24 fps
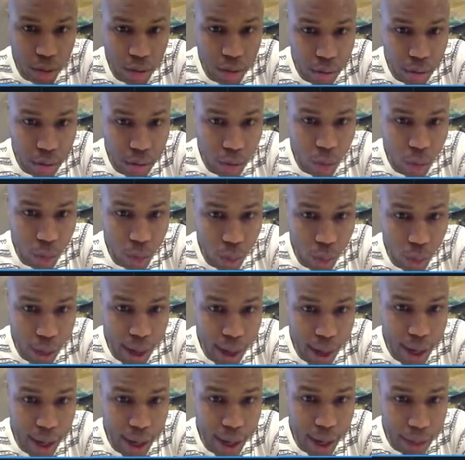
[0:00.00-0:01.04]
what I
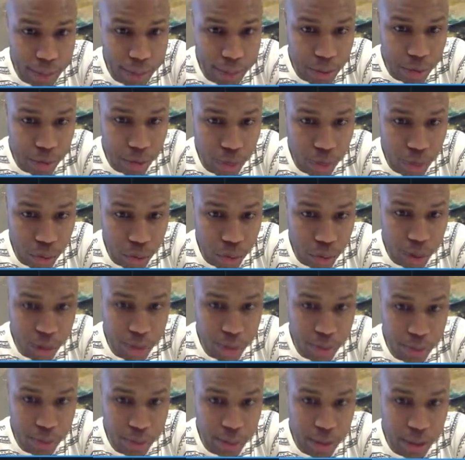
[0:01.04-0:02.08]
opted for at the
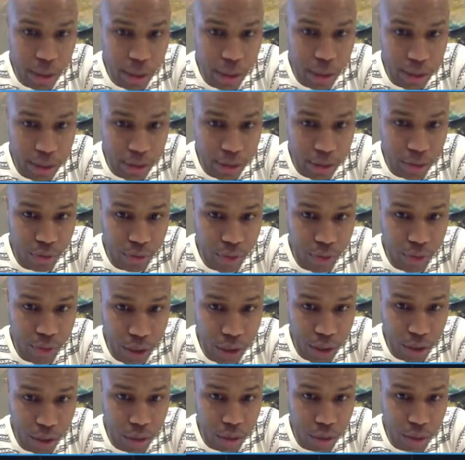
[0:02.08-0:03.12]
beginning of this video,
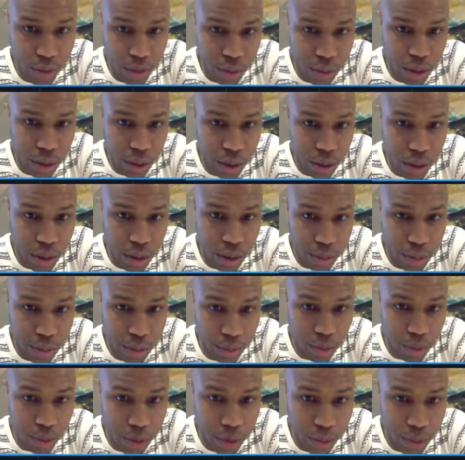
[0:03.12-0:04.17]
before I started
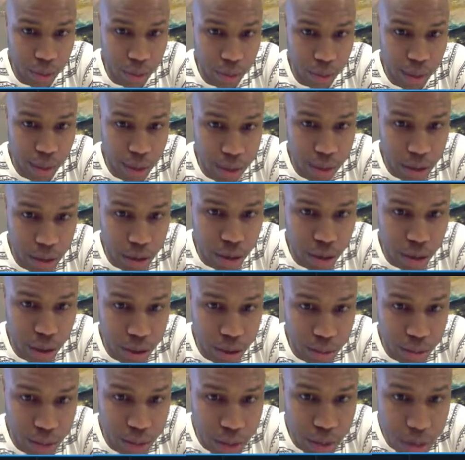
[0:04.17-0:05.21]
making these
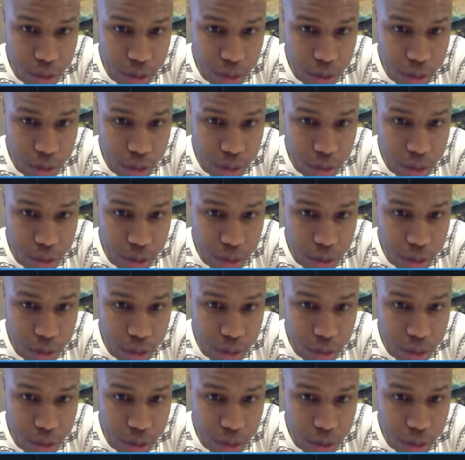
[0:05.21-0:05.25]
adjustments,